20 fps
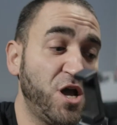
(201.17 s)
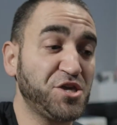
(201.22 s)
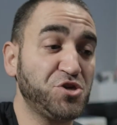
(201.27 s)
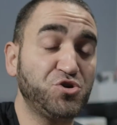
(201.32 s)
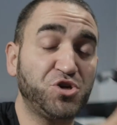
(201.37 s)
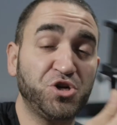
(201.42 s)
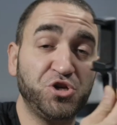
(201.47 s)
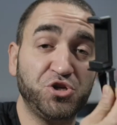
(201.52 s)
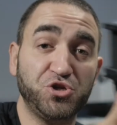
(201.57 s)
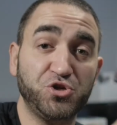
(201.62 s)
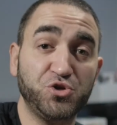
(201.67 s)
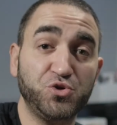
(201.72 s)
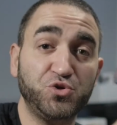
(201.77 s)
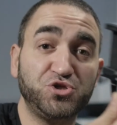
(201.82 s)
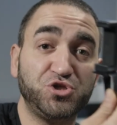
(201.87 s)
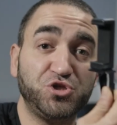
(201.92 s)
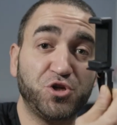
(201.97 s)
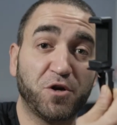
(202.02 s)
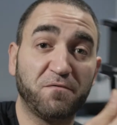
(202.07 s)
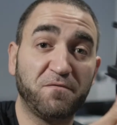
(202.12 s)
you can
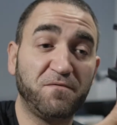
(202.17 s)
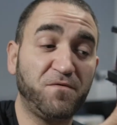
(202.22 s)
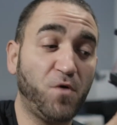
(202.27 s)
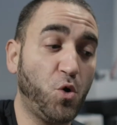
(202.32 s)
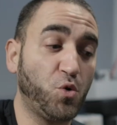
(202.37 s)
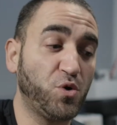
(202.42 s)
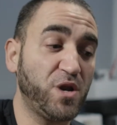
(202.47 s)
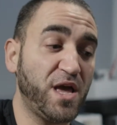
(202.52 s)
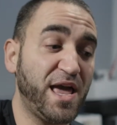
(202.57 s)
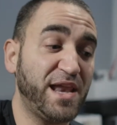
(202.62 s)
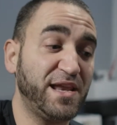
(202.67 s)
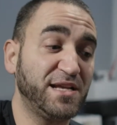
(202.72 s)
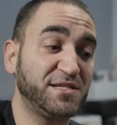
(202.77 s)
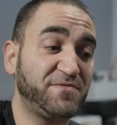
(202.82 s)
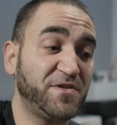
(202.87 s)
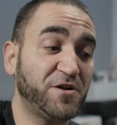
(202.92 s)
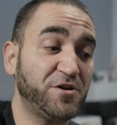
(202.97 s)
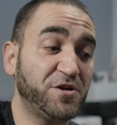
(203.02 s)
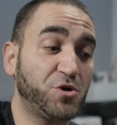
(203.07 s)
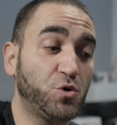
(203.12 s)
use your phone, and it's
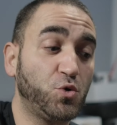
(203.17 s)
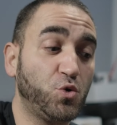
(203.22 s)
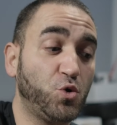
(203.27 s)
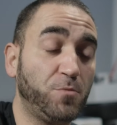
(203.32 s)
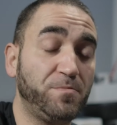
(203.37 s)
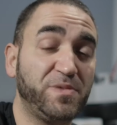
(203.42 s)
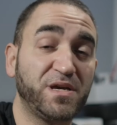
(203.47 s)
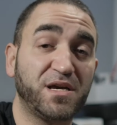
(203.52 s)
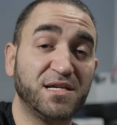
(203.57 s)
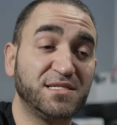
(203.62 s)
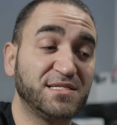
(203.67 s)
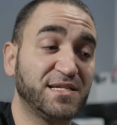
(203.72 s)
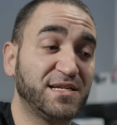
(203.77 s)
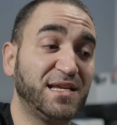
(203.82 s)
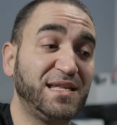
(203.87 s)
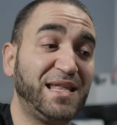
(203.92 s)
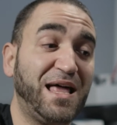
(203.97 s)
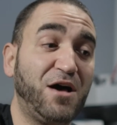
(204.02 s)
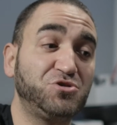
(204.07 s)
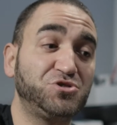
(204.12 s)
very cool because it
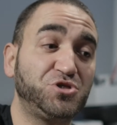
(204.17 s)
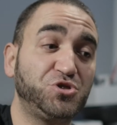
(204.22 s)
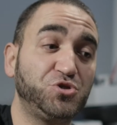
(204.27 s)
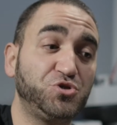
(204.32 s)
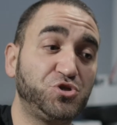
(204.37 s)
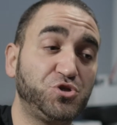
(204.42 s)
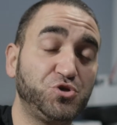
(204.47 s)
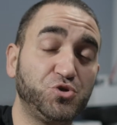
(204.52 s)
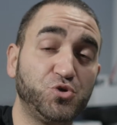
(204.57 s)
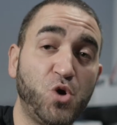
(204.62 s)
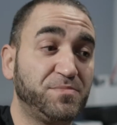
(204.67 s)
allows you to